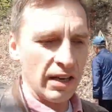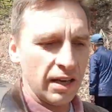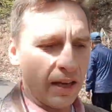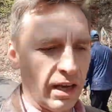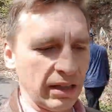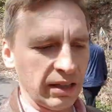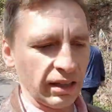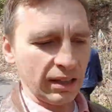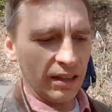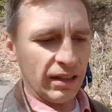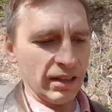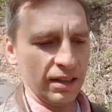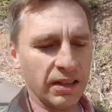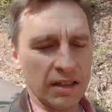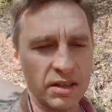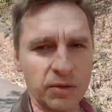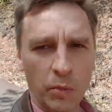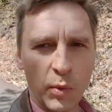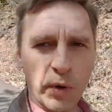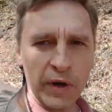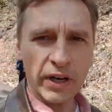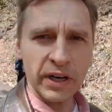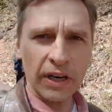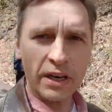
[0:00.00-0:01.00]
And he is
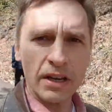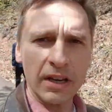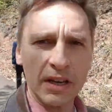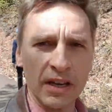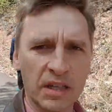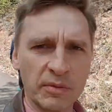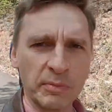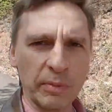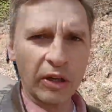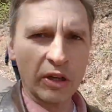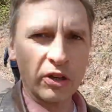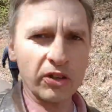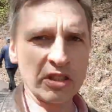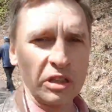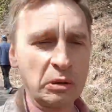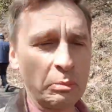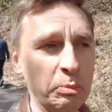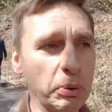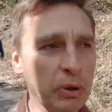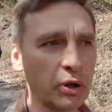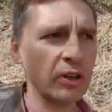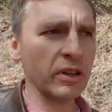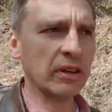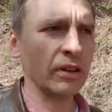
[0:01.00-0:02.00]
where he is because he
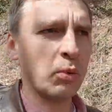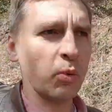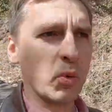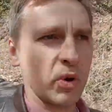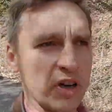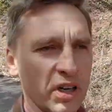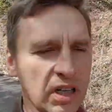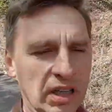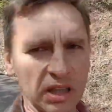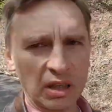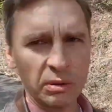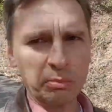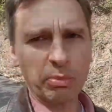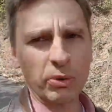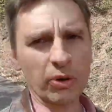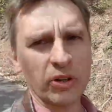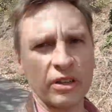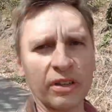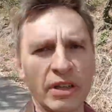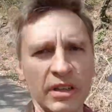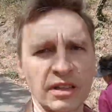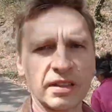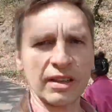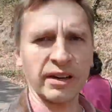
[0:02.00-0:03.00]
put in the work and he put
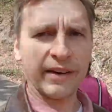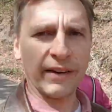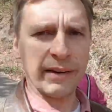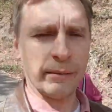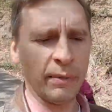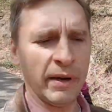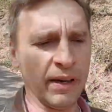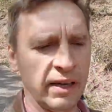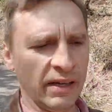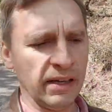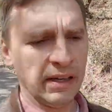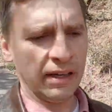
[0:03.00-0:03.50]
in the time.